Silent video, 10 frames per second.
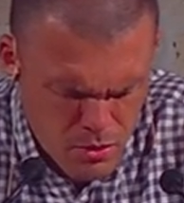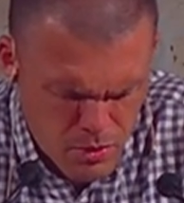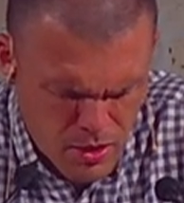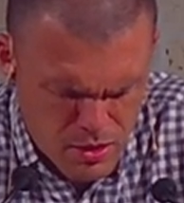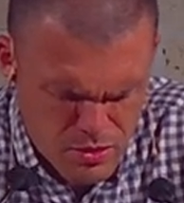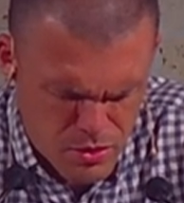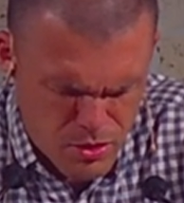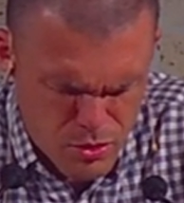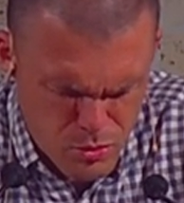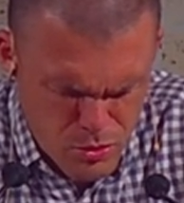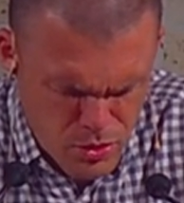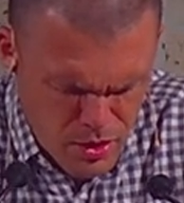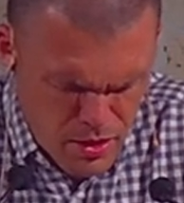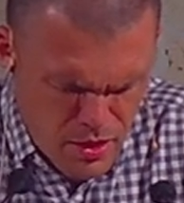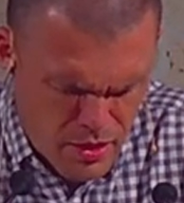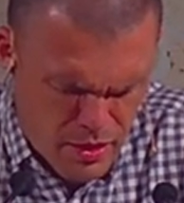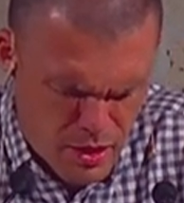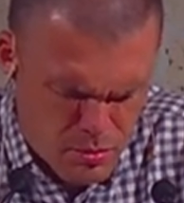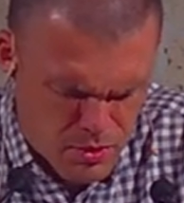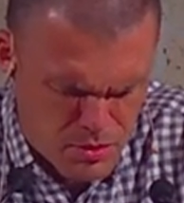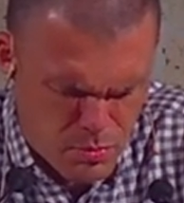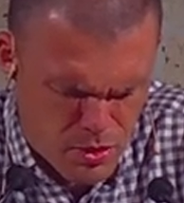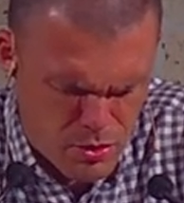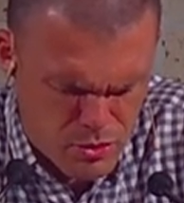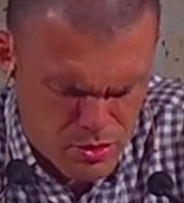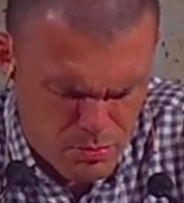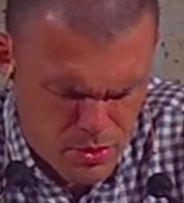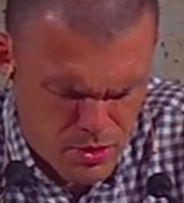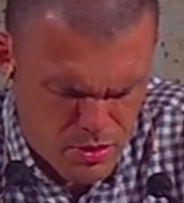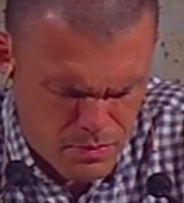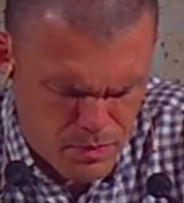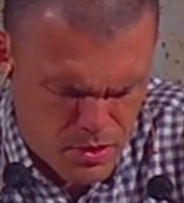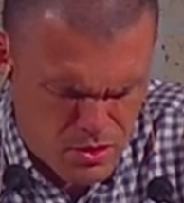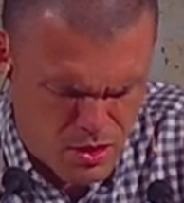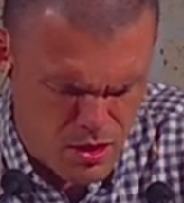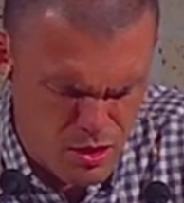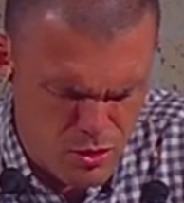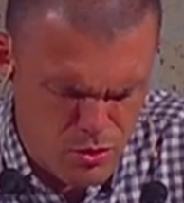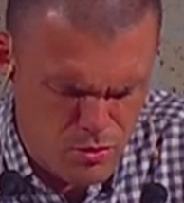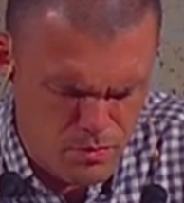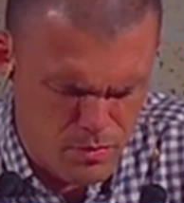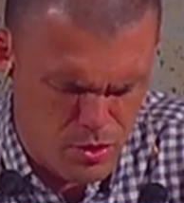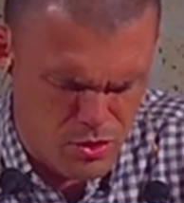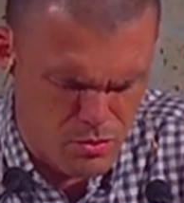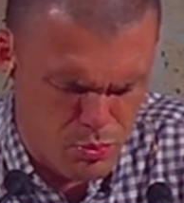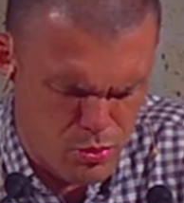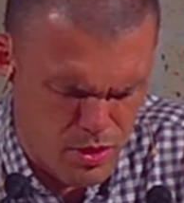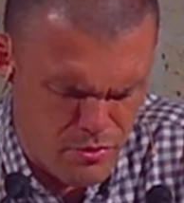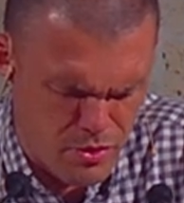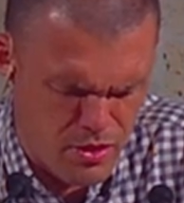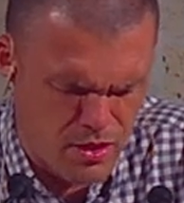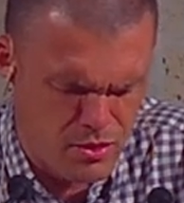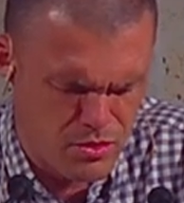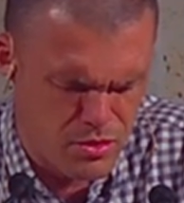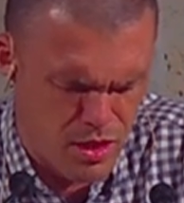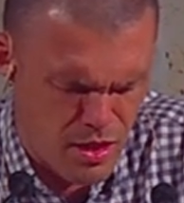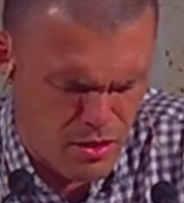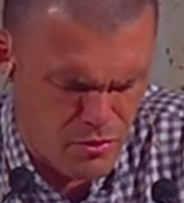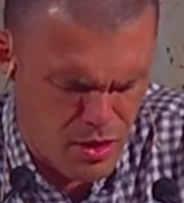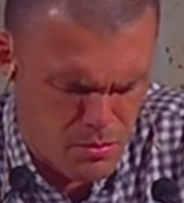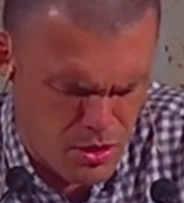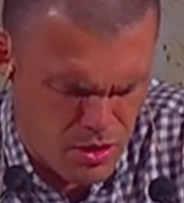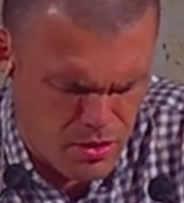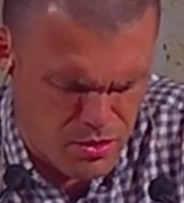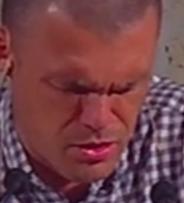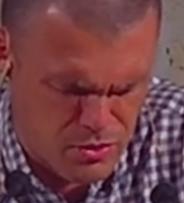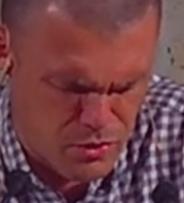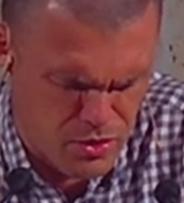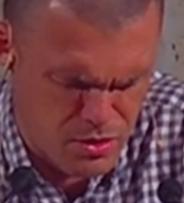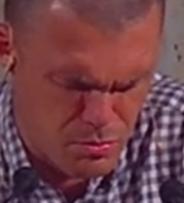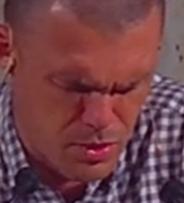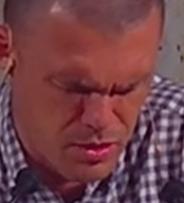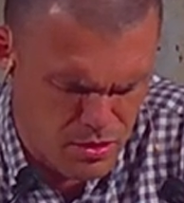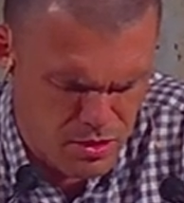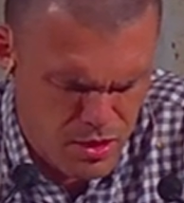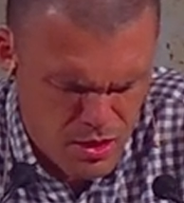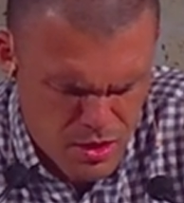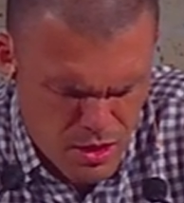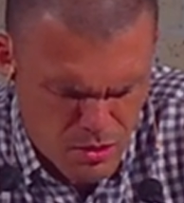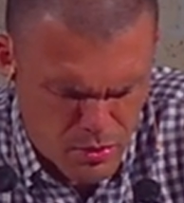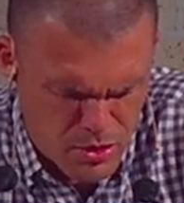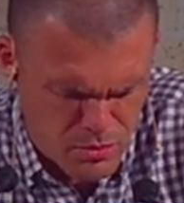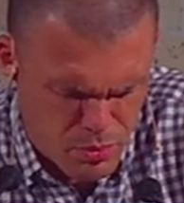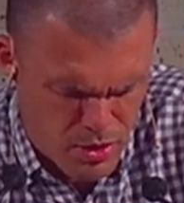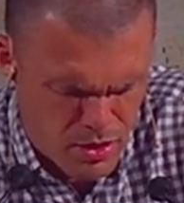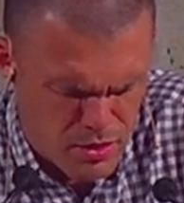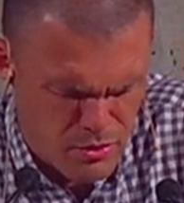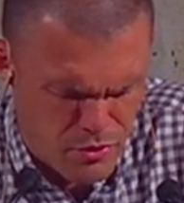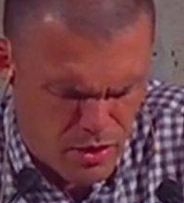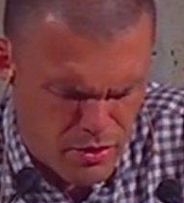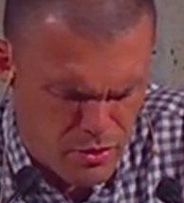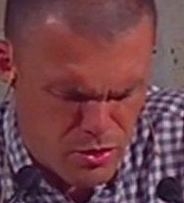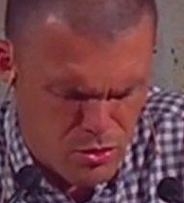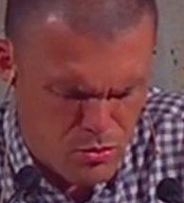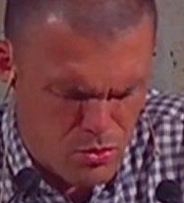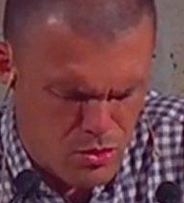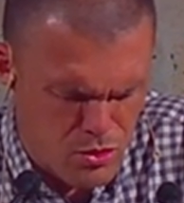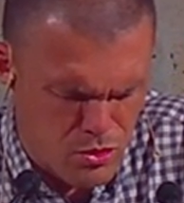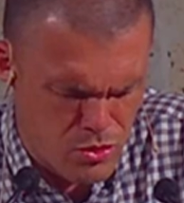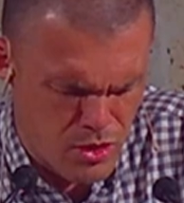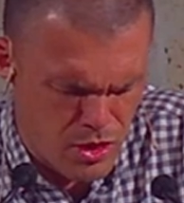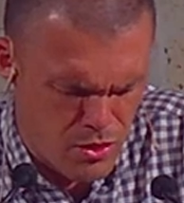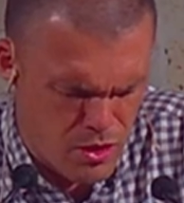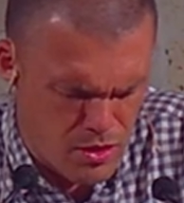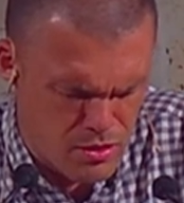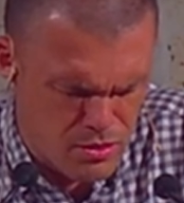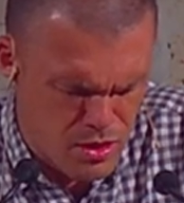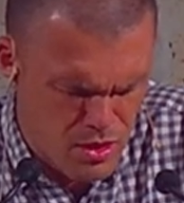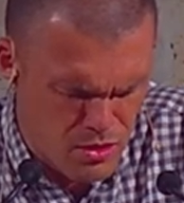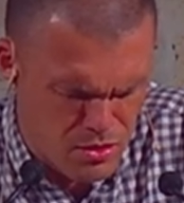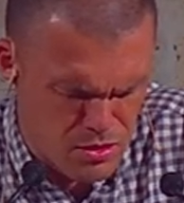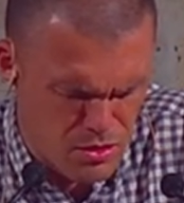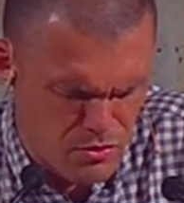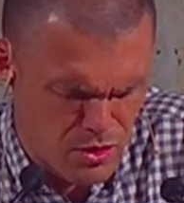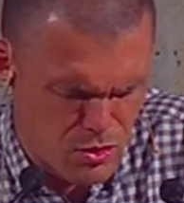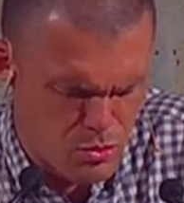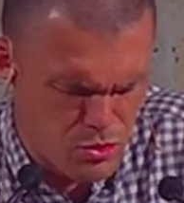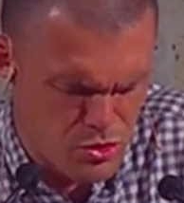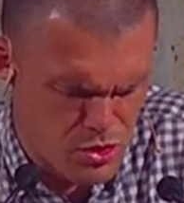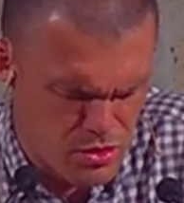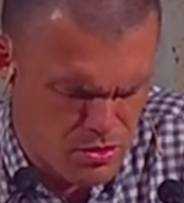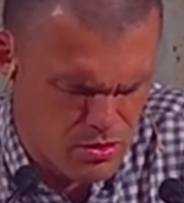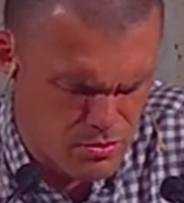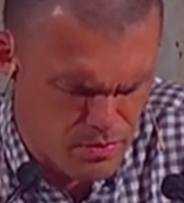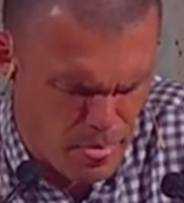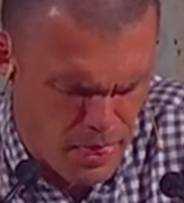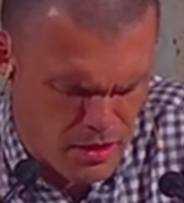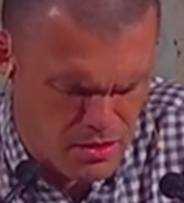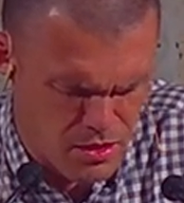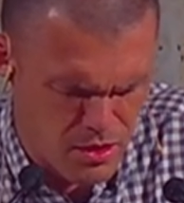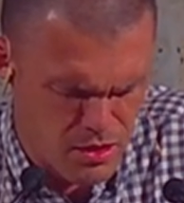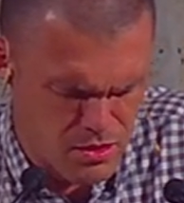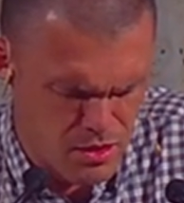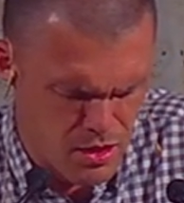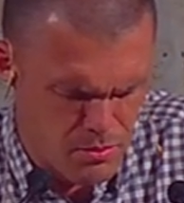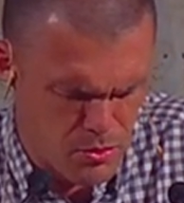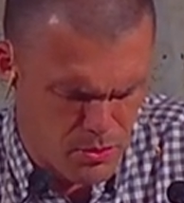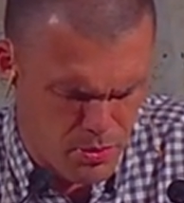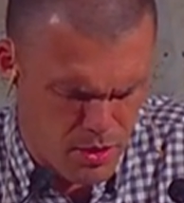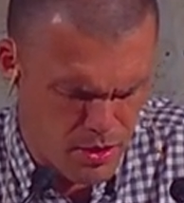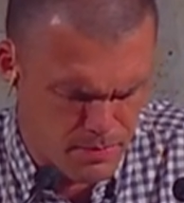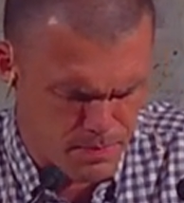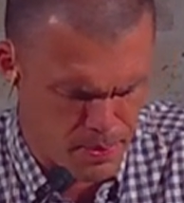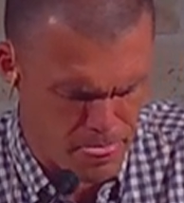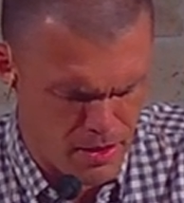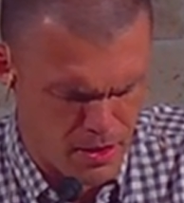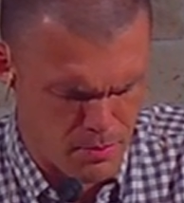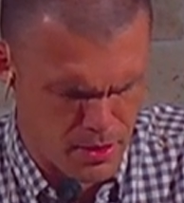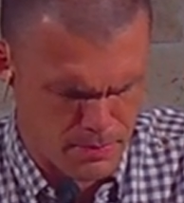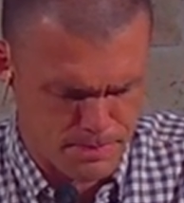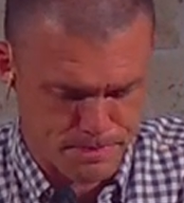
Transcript: We ask that you would enable us by your Spirit to hear you, just to put everything else out of our minds just for this minute. And we just pray, dear Father, that you would turn our eyes this evening toward Jesus. And it's in his name that we pray. Amen.